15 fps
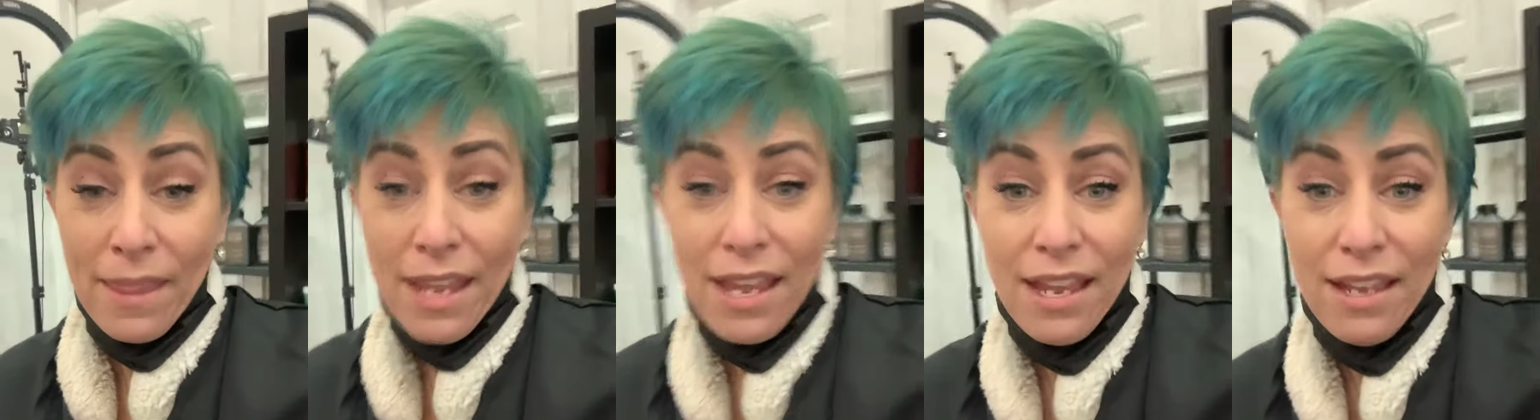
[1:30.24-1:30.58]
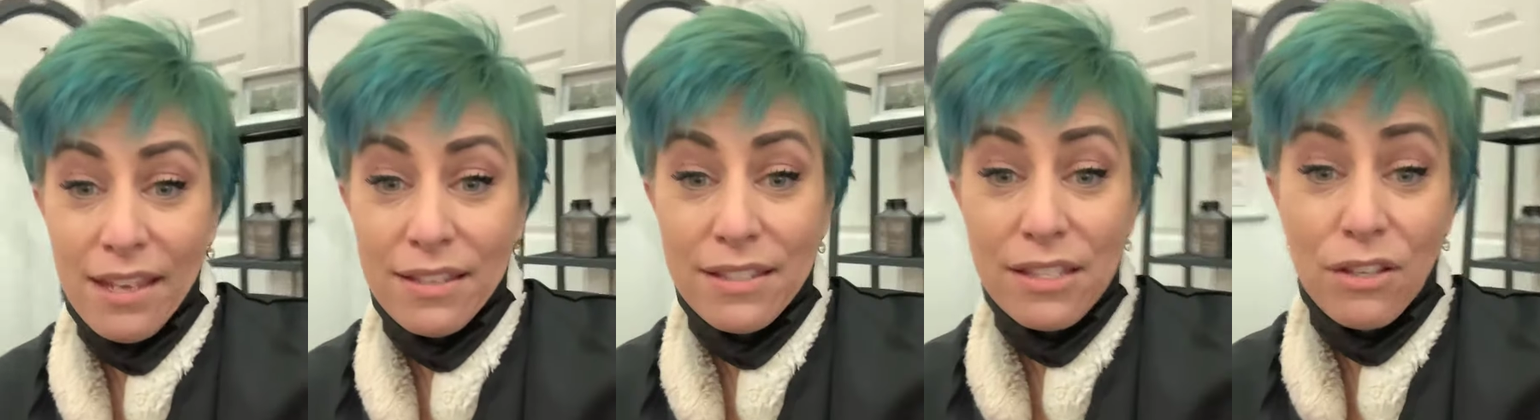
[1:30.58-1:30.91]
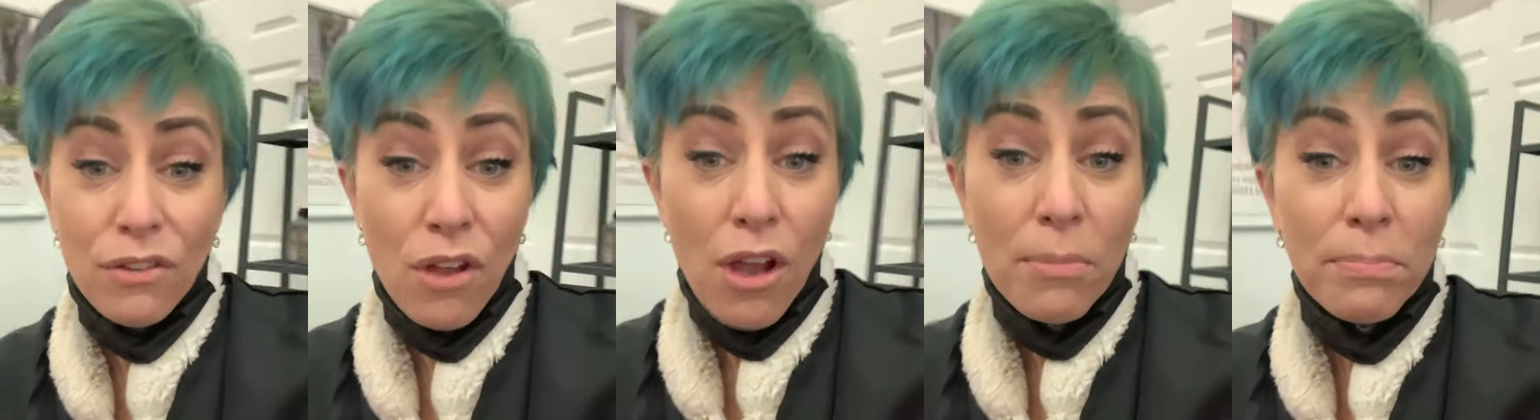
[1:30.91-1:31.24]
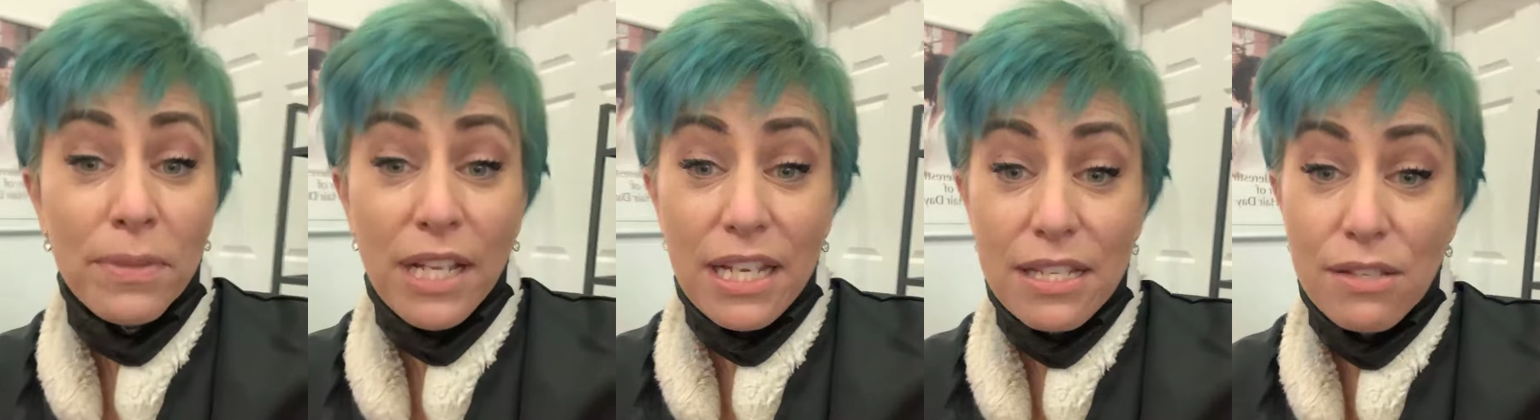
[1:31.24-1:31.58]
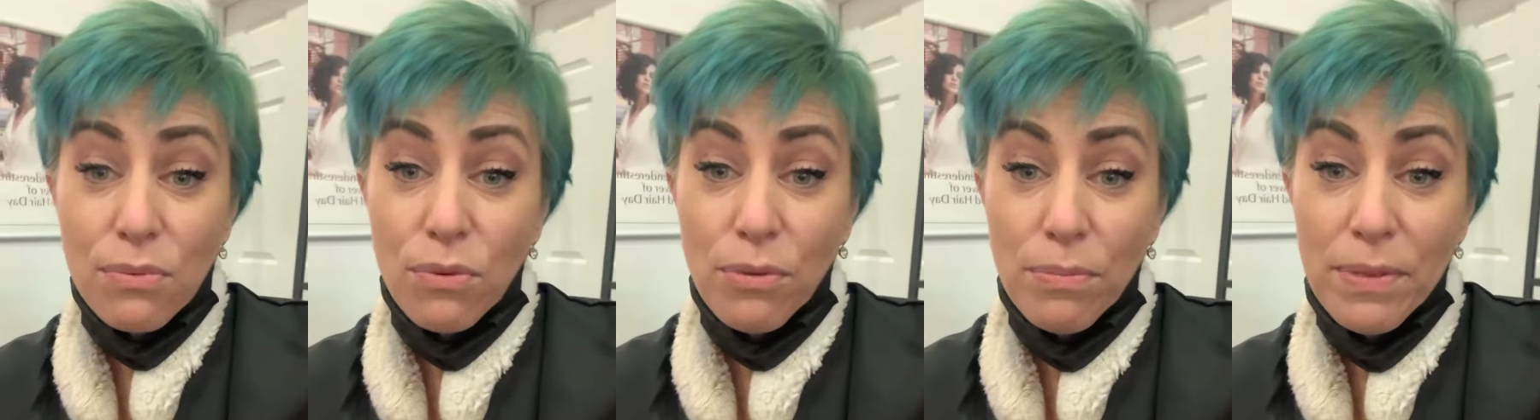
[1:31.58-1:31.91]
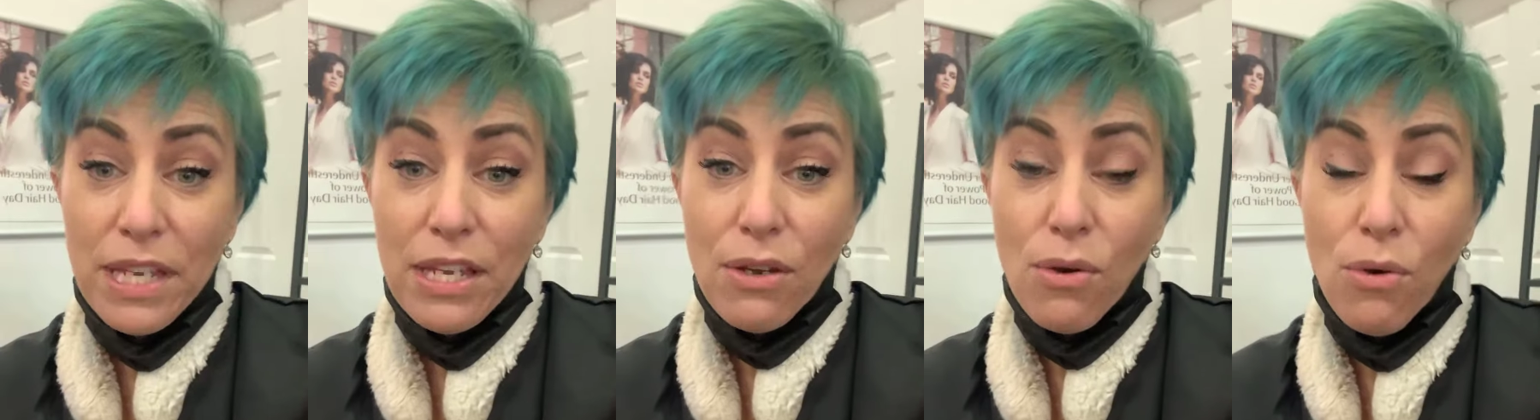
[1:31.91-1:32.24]
And Salon Bliss will
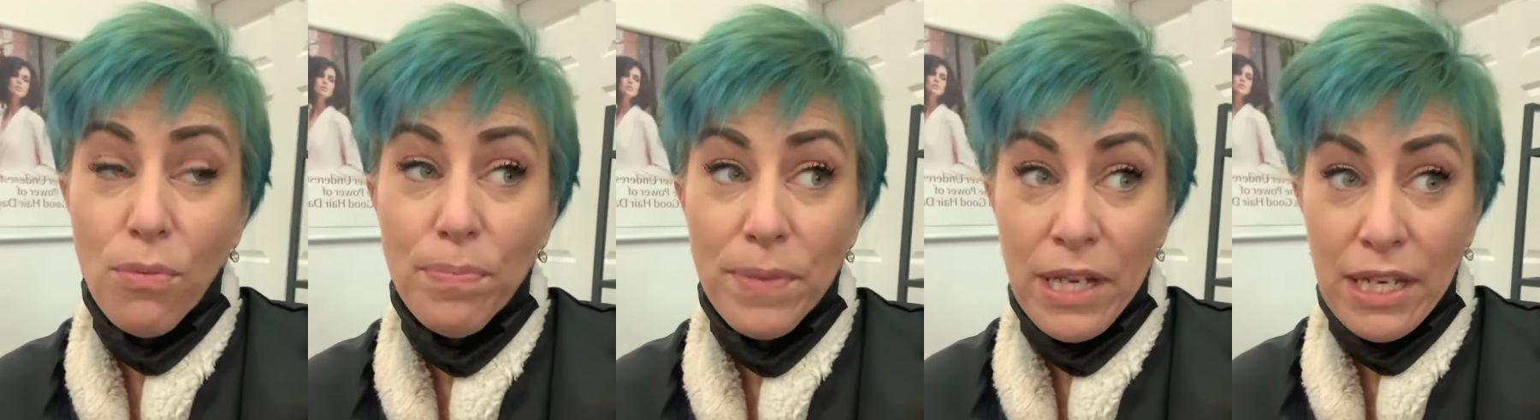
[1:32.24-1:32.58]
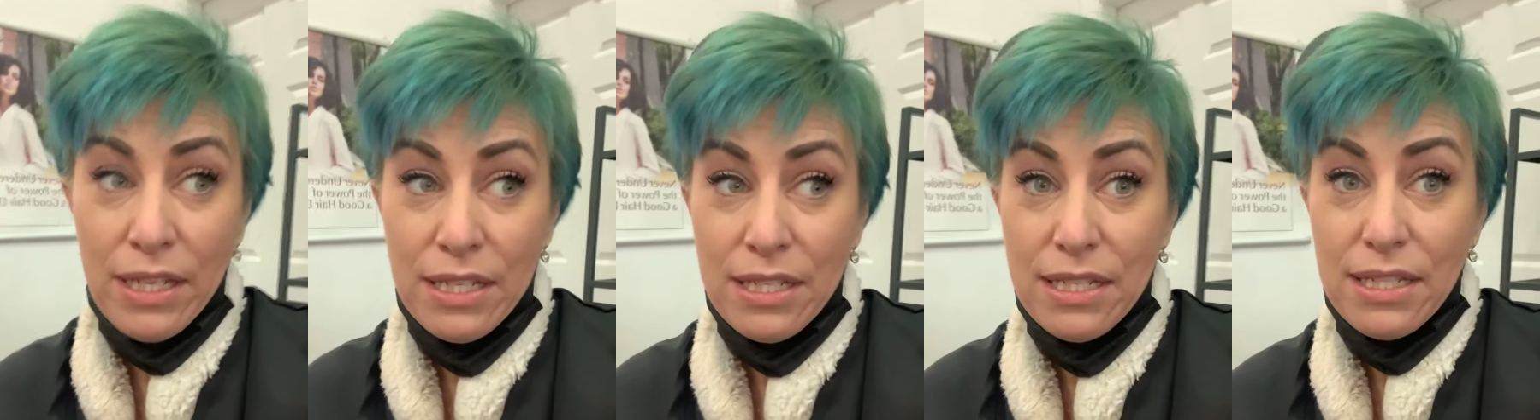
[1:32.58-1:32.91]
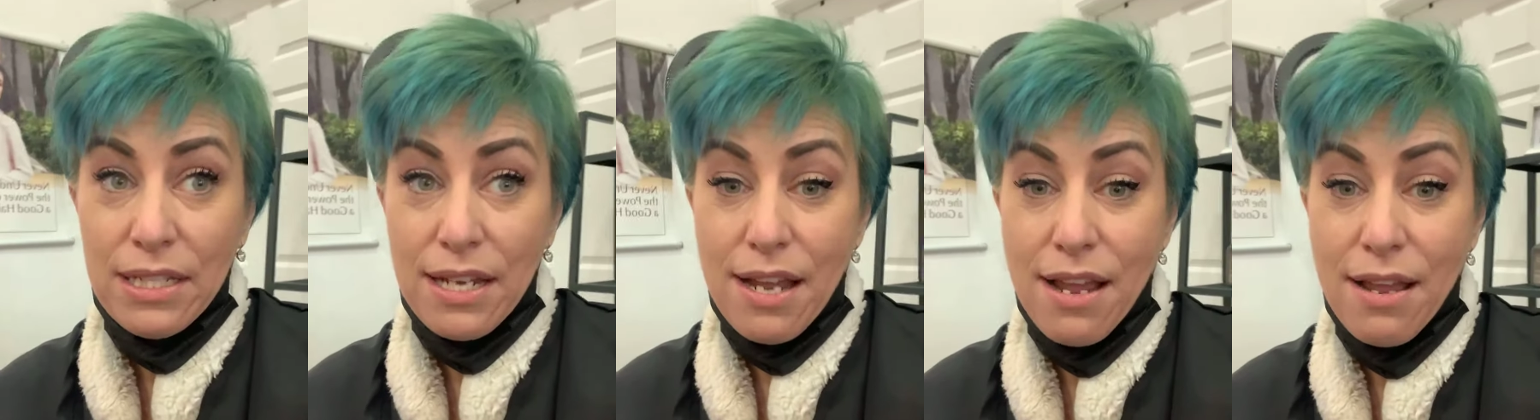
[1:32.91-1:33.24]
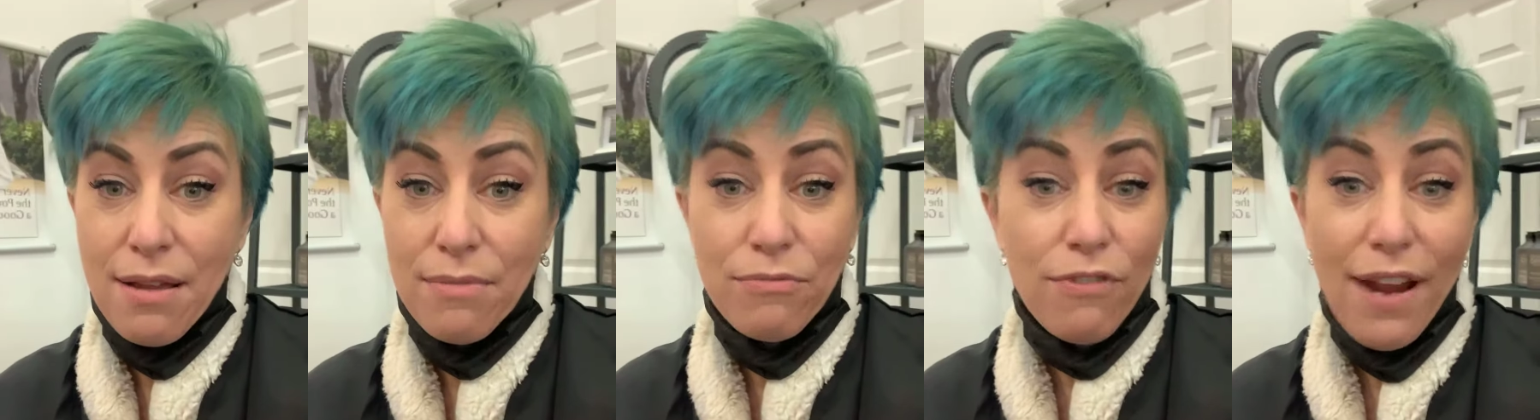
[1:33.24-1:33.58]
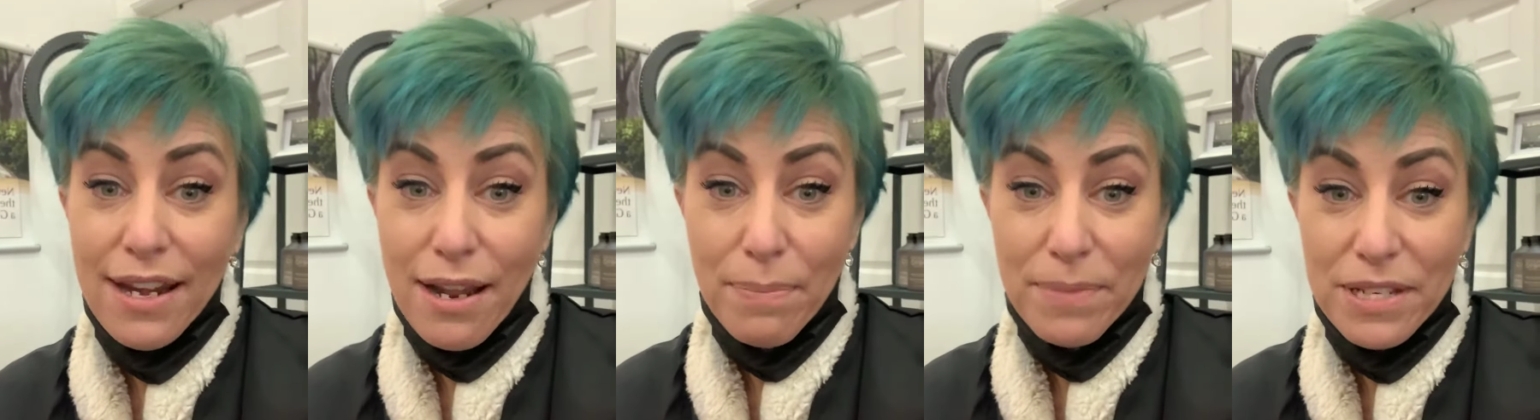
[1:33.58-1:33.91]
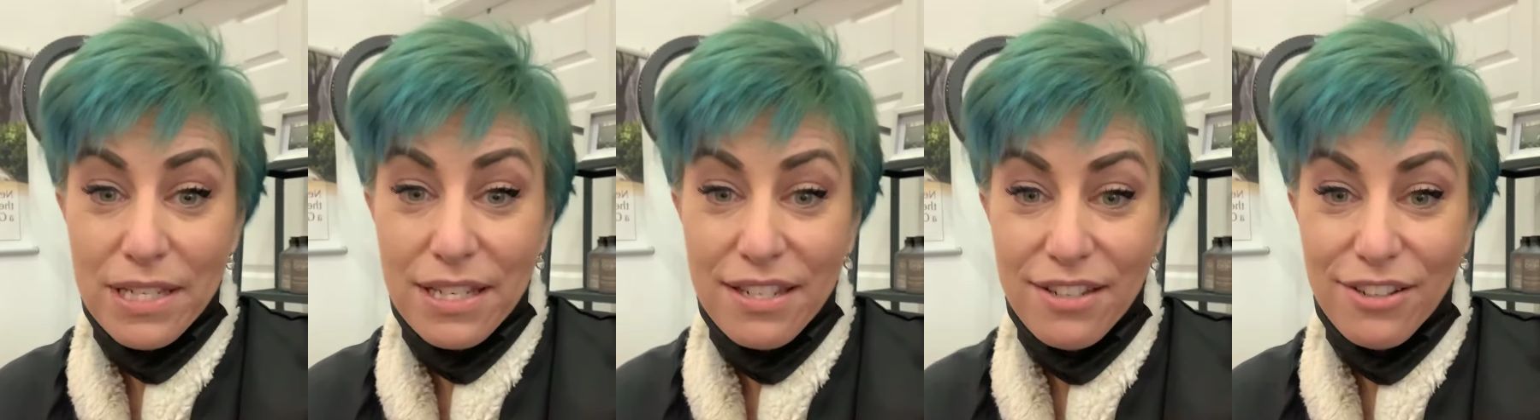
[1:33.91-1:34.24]
be opened um, right up
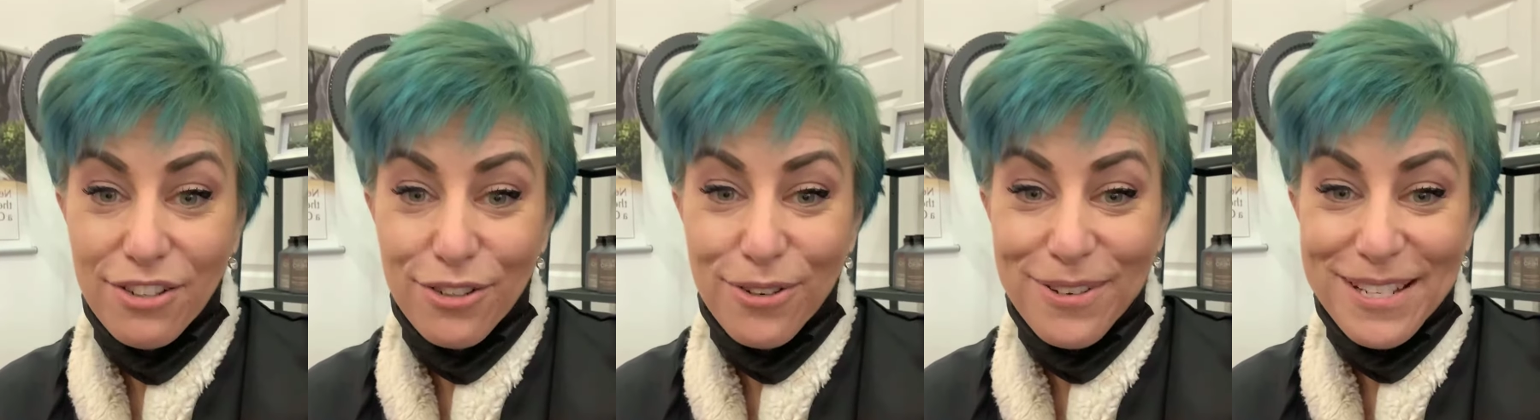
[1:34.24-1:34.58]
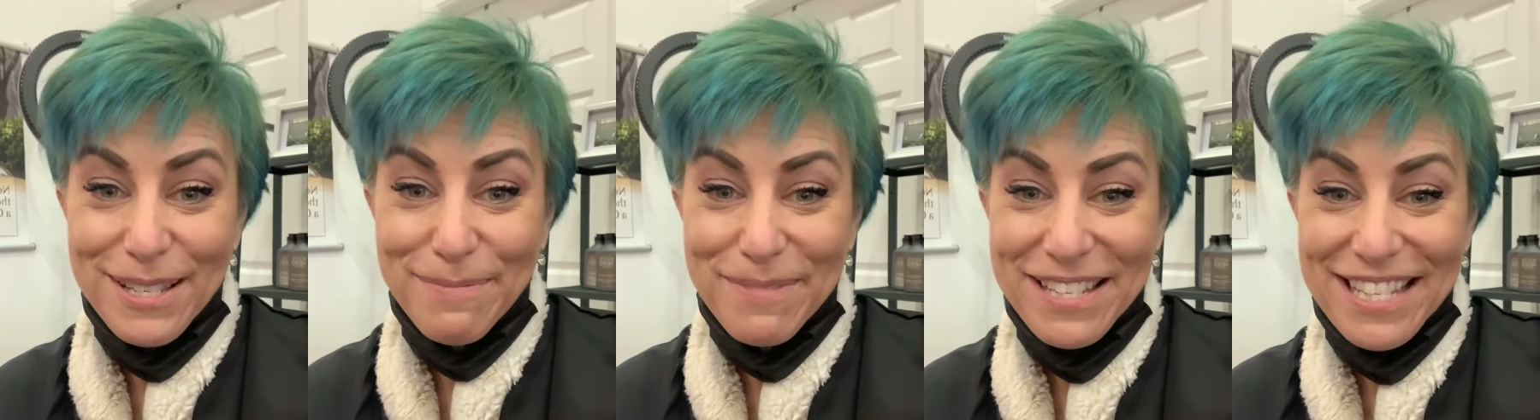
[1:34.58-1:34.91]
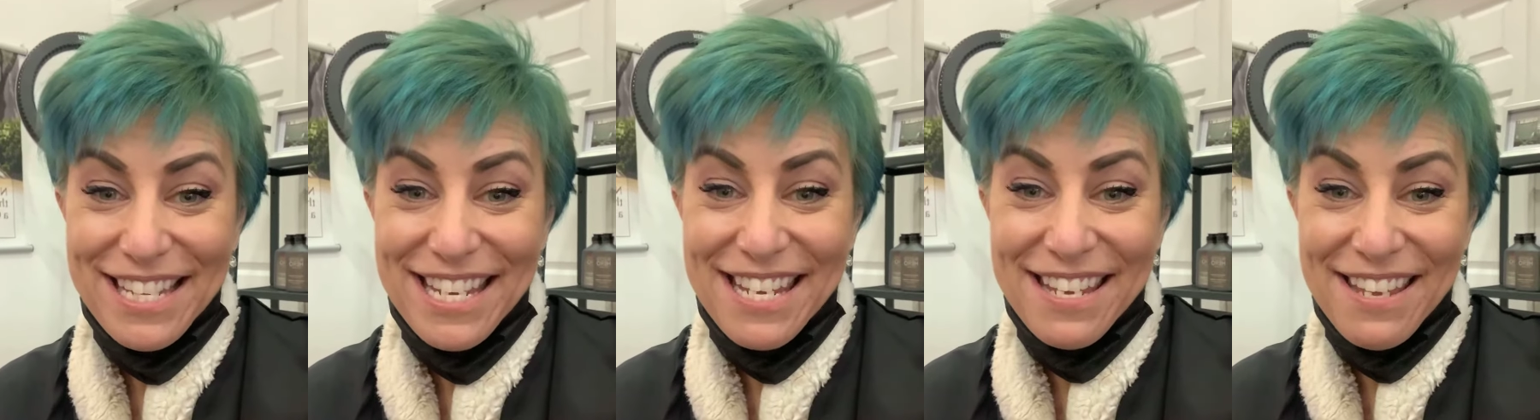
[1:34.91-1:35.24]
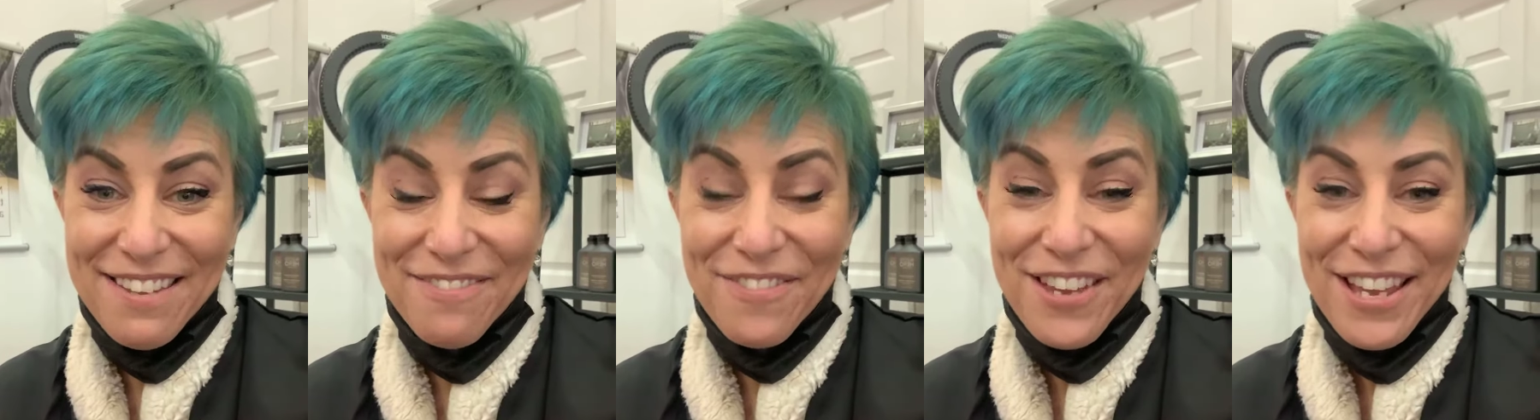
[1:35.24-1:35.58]
until Christmas Eve.